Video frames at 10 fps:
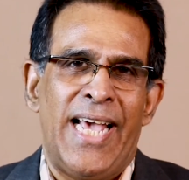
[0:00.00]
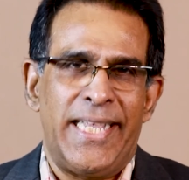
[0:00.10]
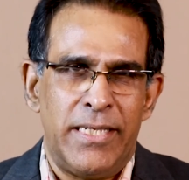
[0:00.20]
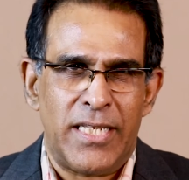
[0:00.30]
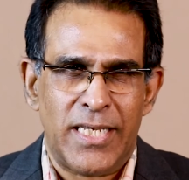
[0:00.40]

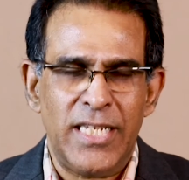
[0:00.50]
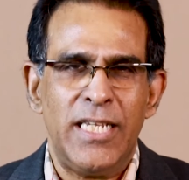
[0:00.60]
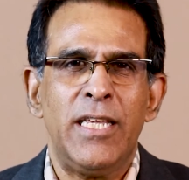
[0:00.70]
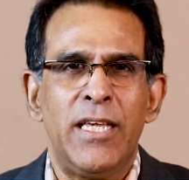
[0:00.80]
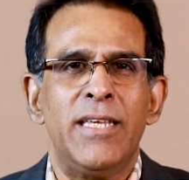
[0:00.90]
And
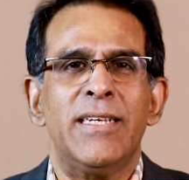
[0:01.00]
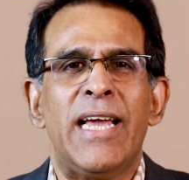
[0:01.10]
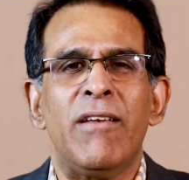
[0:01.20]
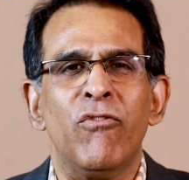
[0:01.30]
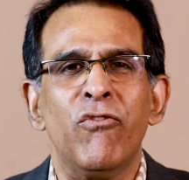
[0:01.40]
see, hear,
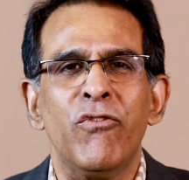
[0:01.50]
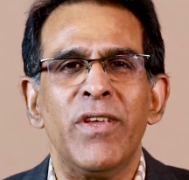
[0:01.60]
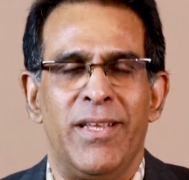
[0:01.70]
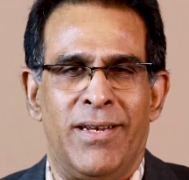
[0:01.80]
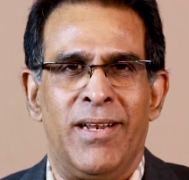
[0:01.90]
and
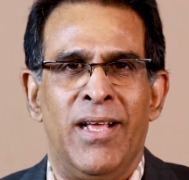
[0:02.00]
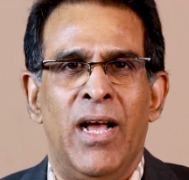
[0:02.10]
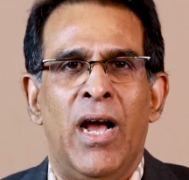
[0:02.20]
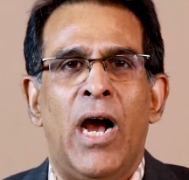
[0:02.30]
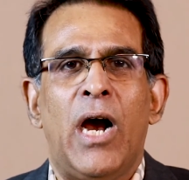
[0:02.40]
feel
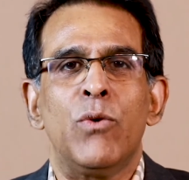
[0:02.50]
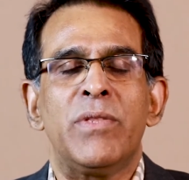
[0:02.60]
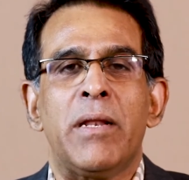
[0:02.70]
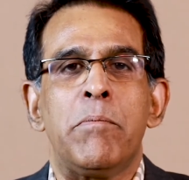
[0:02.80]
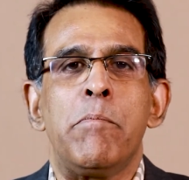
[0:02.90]
how
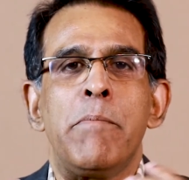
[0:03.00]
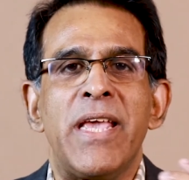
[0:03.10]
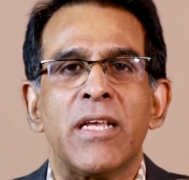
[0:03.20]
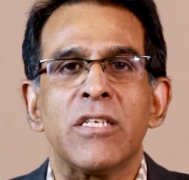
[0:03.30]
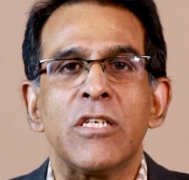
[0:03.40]
that
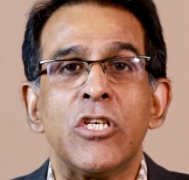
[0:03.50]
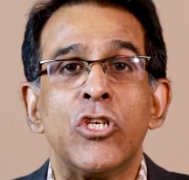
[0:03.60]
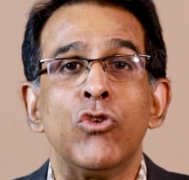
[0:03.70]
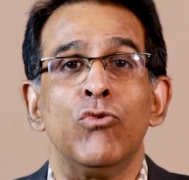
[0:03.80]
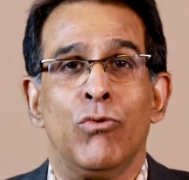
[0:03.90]
makes
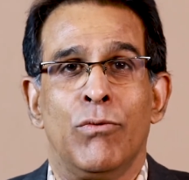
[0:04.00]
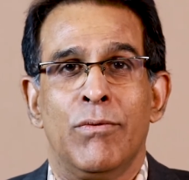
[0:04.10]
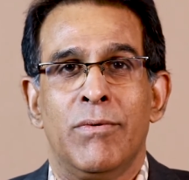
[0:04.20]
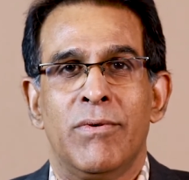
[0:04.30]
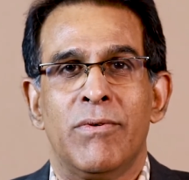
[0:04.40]
you
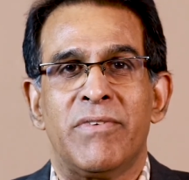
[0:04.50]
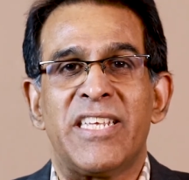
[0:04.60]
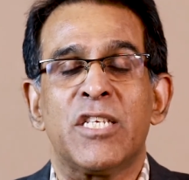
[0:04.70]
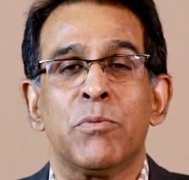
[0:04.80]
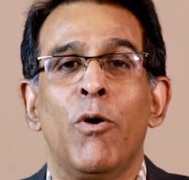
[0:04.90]

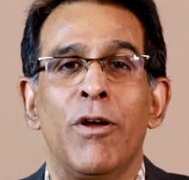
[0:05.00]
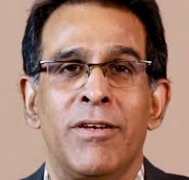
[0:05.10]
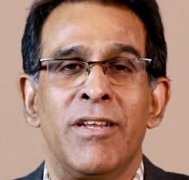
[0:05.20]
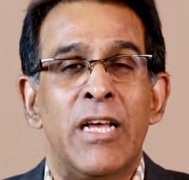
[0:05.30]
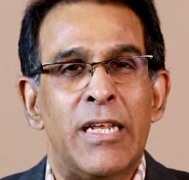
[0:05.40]
respond
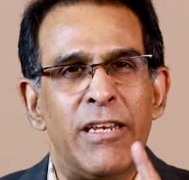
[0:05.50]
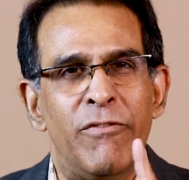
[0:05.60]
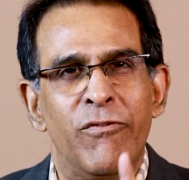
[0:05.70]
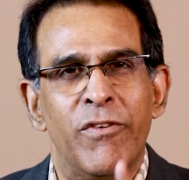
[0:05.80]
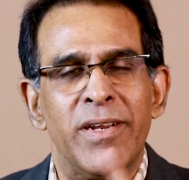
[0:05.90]

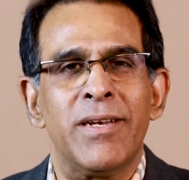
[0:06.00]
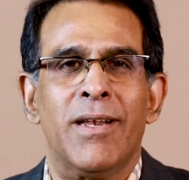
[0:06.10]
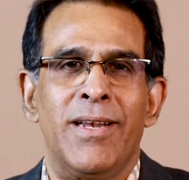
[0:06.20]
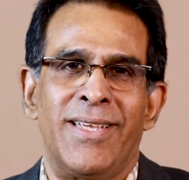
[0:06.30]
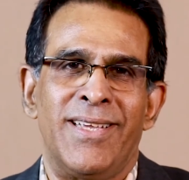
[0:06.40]

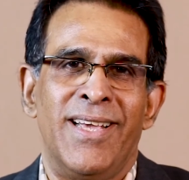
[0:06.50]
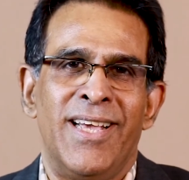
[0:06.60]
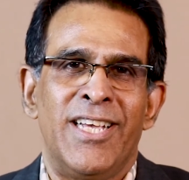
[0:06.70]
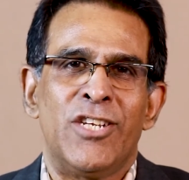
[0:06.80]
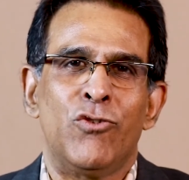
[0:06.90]
differently
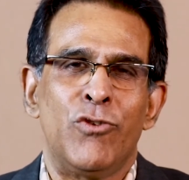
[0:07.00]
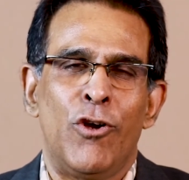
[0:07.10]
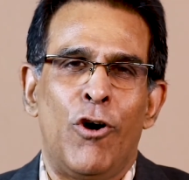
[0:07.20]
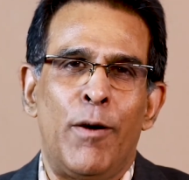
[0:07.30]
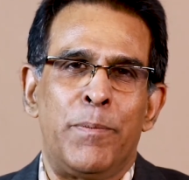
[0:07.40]
to
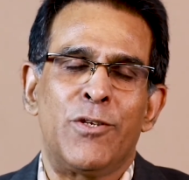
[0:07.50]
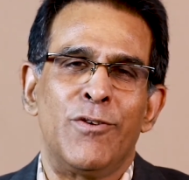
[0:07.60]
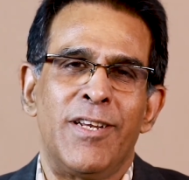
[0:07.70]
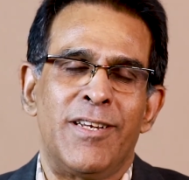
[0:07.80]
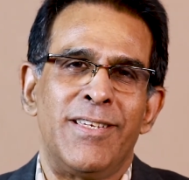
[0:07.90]
your
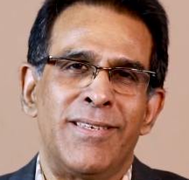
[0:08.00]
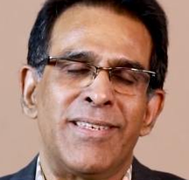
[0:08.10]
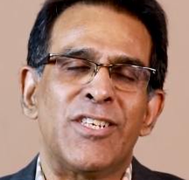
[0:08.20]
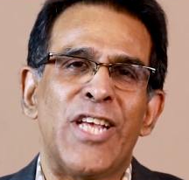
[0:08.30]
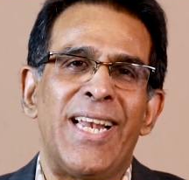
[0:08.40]
opportunities
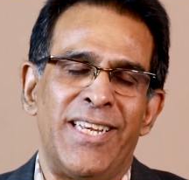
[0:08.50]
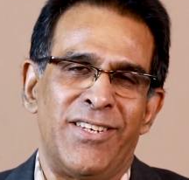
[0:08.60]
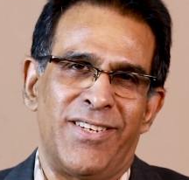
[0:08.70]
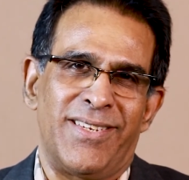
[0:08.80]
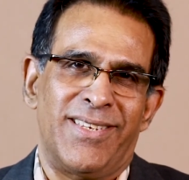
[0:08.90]
and
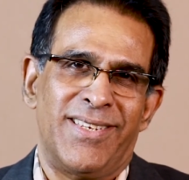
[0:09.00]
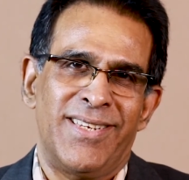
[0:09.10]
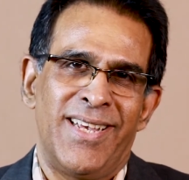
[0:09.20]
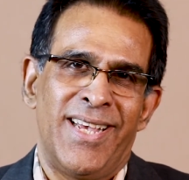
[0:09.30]
challenges,